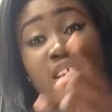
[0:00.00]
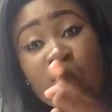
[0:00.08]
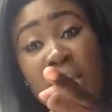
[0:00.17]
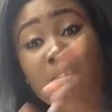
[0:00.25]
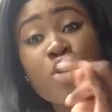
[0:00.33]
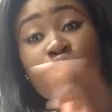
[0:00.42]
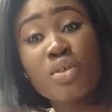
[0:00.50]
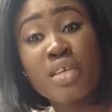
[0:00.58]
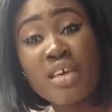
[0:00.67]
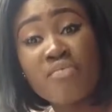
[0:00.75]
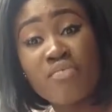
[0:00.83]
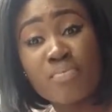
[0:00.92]
Men also
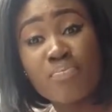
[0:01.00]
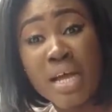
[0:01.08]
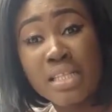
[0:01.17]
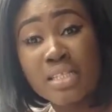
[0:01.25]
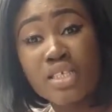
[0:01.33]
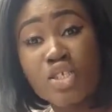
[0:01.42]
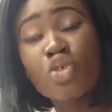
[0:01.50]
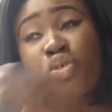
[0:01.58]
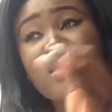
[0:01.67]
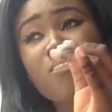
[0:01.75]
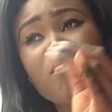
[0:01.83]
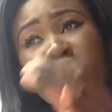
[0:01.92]
get battered. So
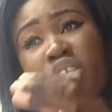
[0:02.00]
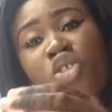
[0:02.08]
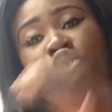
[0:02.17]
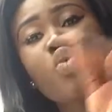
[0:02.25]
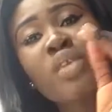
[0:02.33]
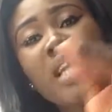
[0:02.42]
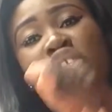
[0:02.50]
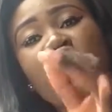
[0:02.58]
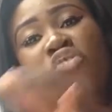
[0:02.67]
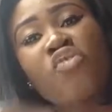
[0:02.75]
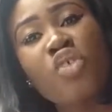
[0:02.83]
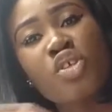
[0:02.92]
the minute you lend
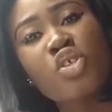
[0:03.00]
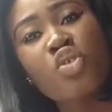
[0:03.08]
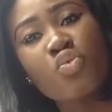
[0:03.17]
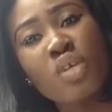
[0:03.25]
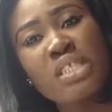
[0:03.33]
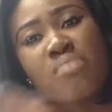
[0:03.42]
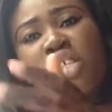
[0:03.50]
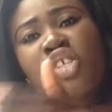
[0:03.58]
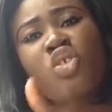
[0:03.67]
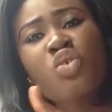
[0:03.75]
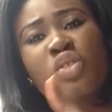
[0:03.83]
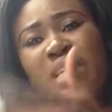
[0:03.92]
your voice to it, the
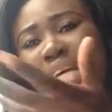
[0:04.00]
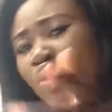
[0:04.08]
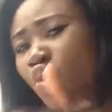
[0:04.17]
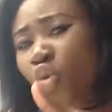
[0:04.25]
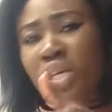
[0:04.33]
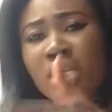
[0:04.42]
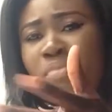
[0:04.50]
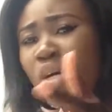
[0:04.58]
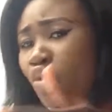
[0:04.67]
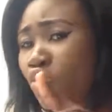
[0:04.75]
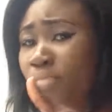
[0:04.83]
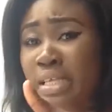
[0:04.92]
minute you start talking
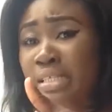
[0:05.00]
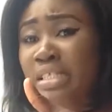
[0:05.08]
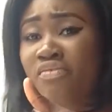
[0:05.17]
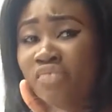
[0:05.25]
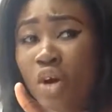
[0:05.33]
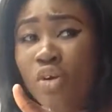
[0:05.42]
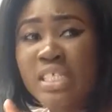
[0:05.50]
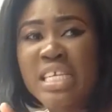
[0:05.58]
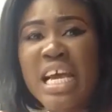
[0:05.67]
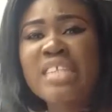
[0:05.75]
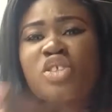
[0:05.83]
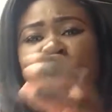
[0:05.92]
about domestic violence
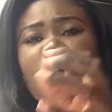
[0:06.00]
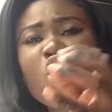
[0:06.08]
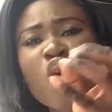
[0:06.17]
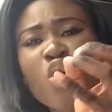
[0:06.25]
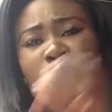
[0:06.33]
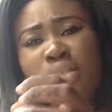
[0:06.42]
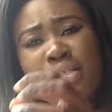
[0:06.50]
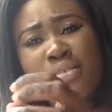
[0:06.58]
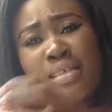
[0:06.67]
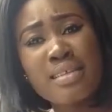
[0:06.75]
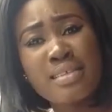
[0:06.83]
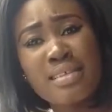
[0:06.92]
and
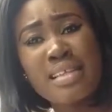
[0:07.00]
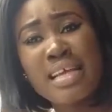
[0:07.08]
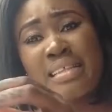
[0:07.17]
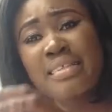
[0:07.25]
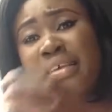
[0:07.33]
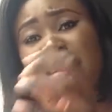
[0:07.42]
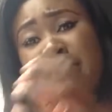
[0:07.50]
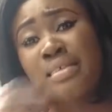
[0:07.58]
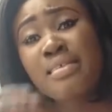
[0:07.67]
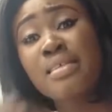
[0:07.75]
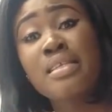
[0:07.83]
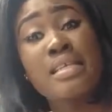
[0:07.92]
understanding that
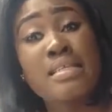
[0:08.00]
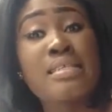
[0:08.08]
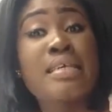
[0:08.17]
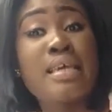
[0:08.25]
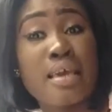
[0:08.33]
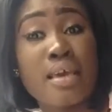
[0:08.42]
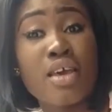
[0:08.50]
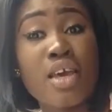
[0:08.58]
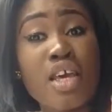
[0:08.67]
this thing is here,